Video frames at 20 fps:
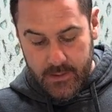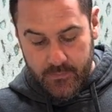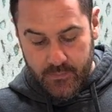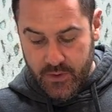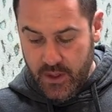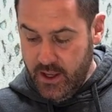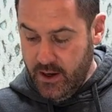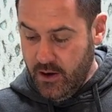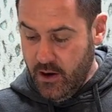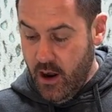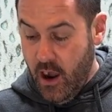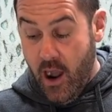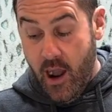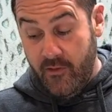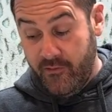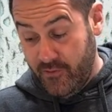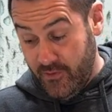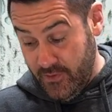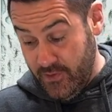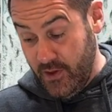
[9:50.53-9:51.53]
They're
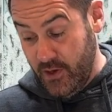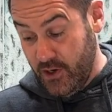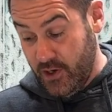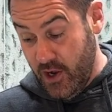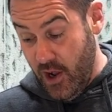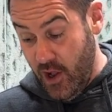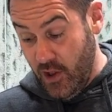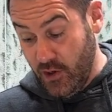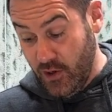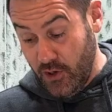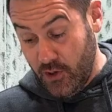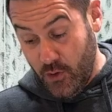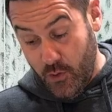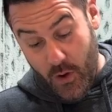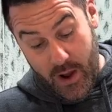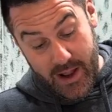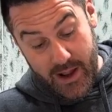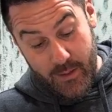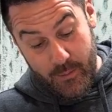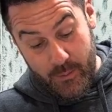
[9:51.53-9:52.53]
off on their color
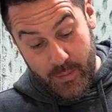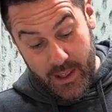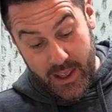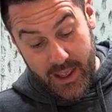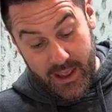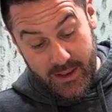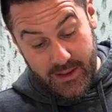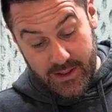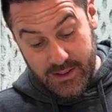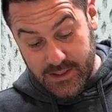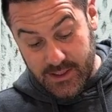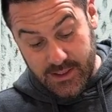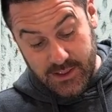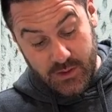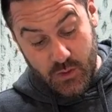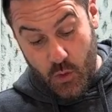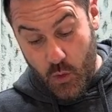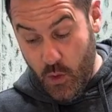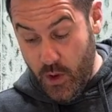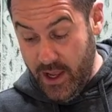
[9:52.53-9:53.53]
quite a bit. This is
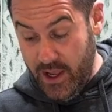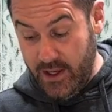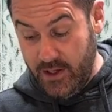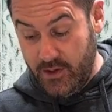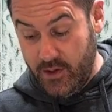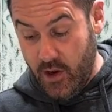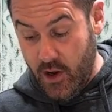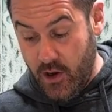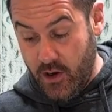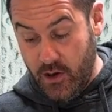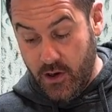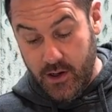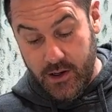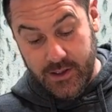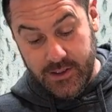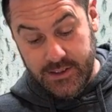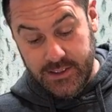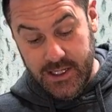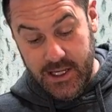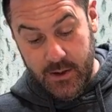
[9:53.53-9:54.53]
way darker
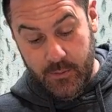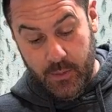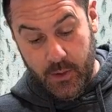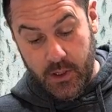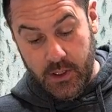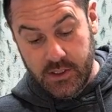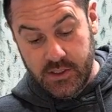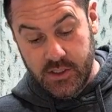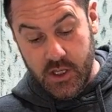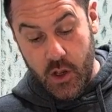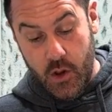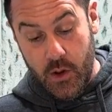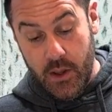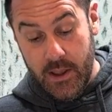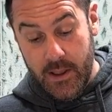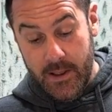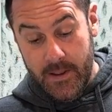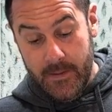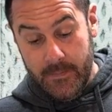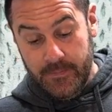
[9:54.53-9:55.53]
and deeper. So
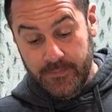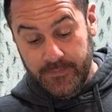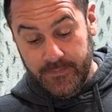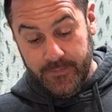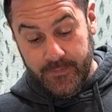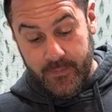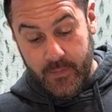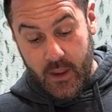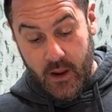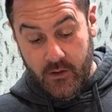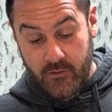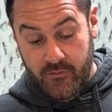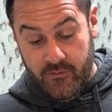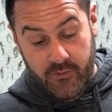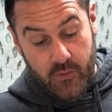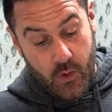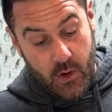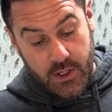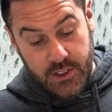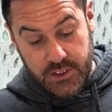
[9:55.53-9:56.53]

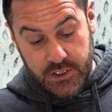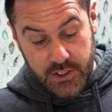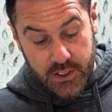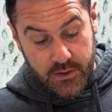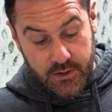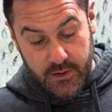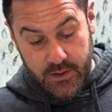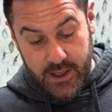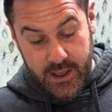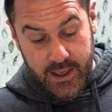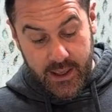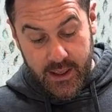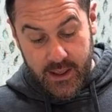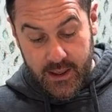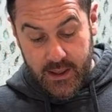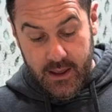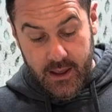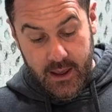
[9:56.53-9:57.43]
unfortunately,